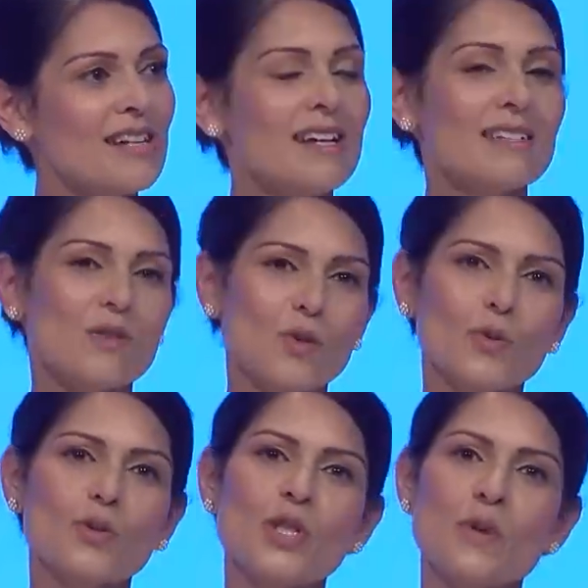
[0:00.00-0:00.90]
It's
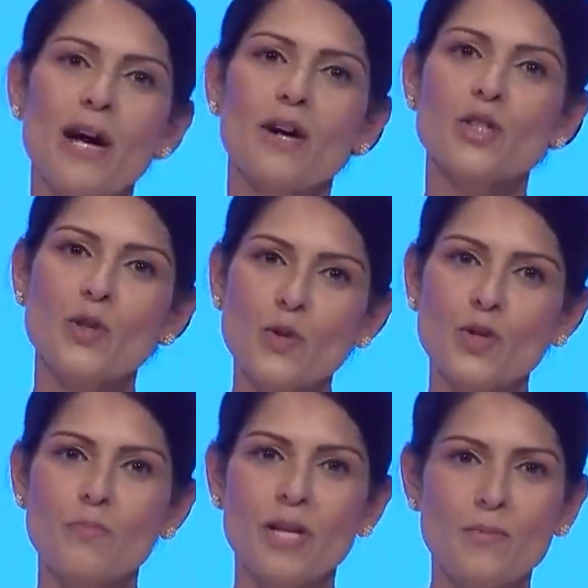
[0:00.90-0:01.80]
also about who
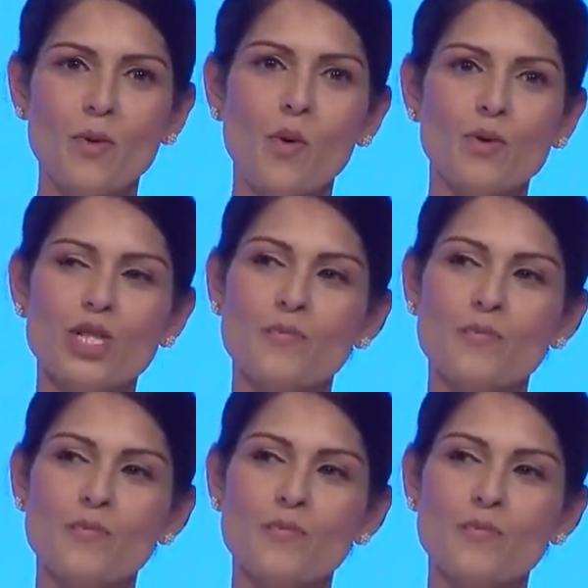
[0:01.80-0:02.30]
the people want